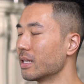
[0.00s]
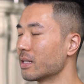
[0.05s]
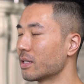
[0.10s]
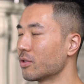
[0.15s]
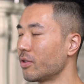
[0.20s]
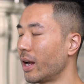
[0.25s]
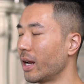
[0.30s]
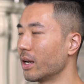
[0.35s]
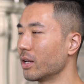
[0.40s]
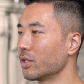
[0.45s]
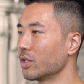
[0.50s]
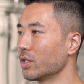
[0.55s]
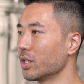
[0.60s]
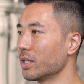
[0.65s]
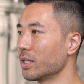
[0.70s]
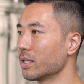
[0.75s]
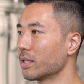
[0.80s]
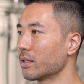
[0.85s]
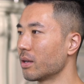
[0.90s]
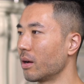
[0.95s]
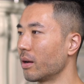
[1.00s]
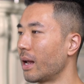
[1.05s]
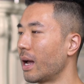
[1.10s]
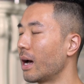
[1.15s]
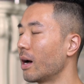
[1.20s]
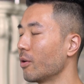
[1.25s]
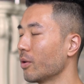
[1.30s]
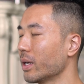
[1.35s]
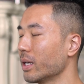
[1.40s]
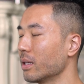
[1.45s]
strategies on how
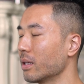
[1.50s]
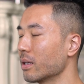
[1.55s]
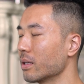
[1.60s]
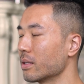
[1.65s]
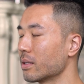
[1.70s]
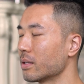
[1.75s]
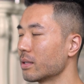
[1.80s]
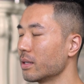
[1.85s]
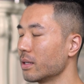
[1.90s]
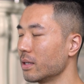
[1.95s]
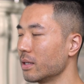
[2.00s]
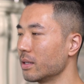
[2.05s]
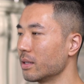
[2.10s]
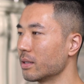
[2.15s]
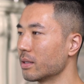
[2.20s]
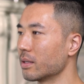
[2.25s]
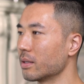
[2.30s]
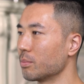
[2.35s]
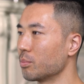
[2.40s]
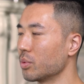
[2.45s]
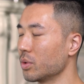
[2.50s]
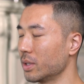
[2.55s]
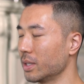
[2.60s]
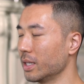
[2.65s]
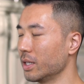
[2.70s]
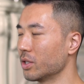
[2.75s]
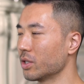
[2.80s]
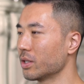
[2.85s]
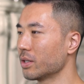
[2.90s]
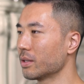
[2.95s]
he does his
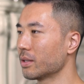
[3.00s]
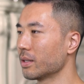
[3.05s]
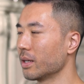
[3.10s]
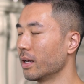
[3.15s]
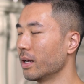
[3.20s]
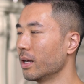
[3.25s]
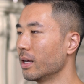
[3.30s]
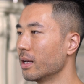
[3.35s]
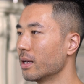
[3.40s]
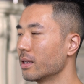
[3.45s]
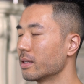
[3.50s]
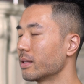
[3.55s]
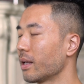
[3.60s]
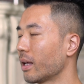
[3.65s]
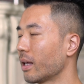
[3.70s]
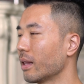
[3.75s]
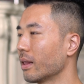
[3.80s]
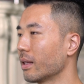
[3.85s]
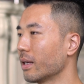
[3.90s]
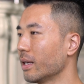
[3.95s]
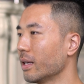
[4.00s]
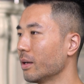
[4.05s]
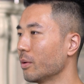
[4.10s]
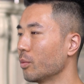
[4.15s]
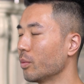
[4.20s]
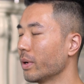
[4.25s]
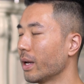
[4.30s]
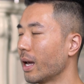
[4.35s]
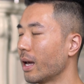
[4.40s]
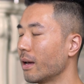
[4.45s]
procedures. Secondly, we
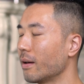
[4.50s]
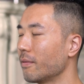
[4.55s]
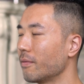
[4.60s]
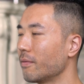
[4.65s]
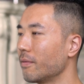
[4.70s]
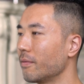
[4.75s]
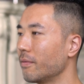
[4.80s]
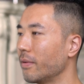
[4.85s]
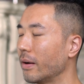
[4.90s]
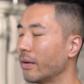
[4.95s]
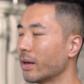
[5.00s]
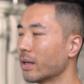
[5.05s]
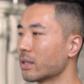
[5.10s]
have various